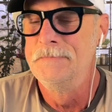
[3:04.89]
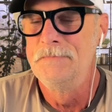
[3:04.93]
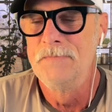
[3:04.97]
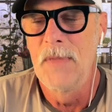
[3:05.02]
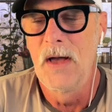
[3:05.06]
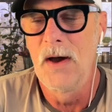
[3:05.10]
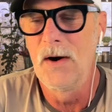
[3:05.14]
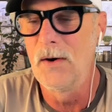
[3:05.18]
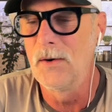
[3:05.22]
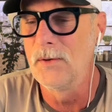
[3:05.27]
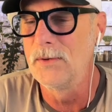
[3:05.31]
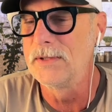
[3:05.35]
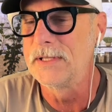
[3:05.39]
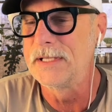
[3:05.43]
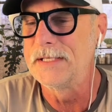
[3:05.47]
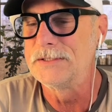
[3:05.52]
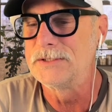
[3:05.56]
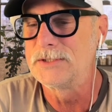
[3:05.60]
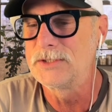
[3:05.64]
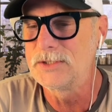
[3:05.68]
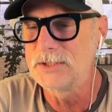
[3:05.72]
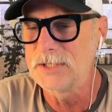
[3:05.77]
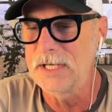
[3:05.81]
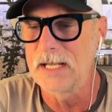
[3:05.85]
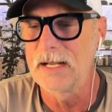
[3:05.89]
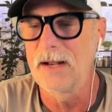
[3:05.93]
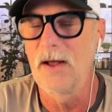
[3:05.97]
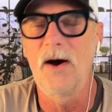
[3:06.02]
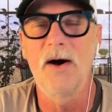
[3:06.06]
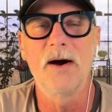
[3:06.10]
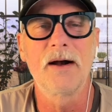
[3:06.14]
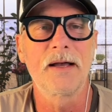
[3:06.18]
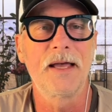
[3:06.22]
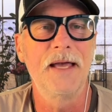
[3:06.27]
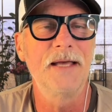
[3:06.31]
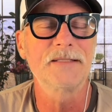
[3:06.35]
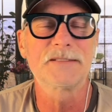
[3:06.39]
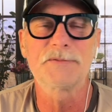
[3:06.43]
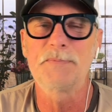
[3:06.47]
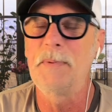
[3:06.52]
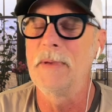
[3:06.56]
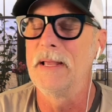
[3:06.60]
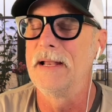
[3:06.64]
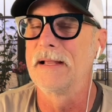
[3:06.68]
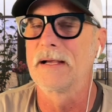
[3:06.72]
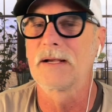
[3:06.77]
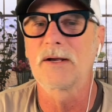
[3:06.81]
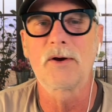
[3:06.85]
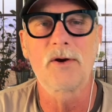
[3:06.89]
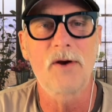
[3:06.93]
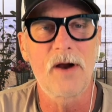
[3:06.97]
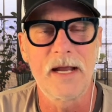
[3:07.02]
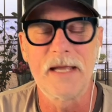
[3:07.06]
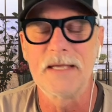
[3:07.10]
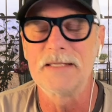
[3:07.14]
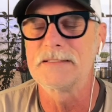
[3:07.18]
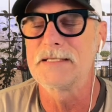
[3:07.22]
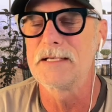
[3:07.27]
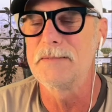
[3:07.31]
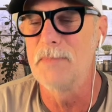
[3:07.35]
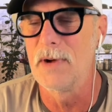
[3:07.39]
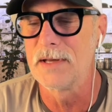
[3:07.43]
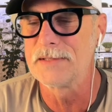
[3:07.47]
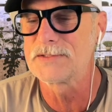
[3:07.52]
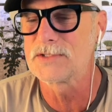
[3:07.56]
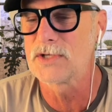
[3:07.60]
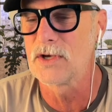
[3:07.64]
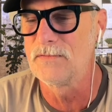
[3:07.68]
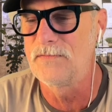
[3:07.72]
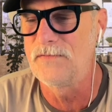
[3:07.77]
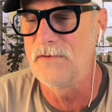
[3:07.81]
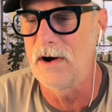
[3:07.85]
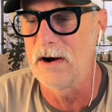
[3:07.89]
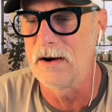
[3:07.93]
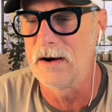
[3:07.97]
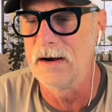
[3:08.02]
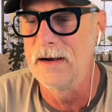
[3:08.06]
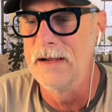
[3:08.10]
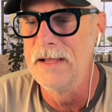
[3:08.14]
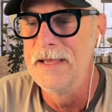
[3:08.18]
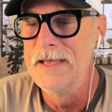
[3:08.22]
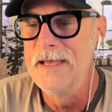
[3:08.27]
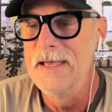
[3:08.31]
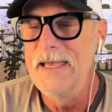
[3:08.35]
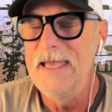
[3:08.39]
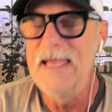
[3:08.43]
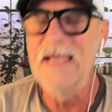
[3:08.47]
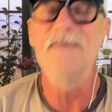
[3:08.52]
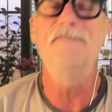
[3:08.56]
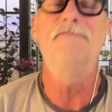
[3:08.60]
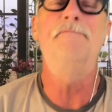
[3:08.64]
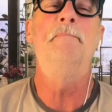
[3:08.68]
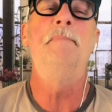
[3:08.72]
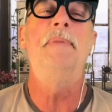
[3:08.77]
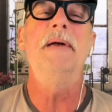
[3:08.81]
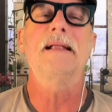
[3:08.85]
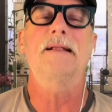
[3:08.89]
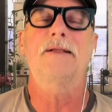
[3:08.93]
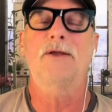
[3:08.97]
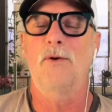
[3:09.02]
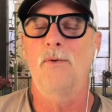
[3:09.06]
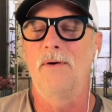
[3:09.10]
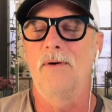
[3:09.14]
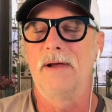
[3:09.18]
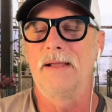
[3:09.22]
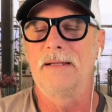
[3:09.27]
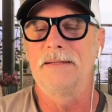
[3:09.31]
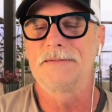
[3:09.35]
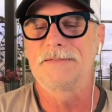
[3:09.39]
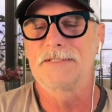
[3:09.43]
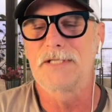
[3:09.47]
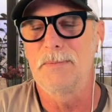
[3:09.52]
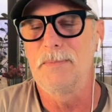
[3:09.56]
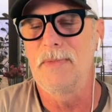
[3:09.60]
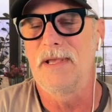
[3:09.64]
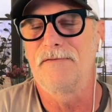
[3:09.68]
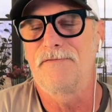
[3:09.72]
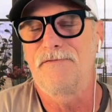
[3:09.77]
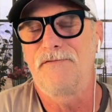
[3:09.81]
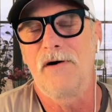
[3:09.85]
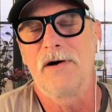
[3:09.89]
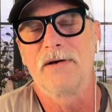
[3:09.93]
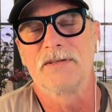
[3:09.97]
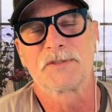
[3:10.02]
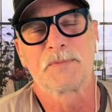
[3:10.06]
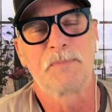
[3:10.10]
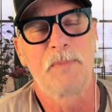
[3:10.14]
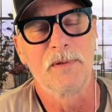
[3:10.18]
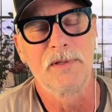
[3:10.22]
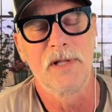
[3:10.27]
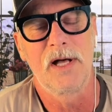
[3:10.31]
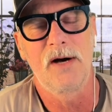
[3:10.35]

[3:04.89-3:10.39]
Holy shit, it's been a crazy month so far. If Bitcoin, to me, falls below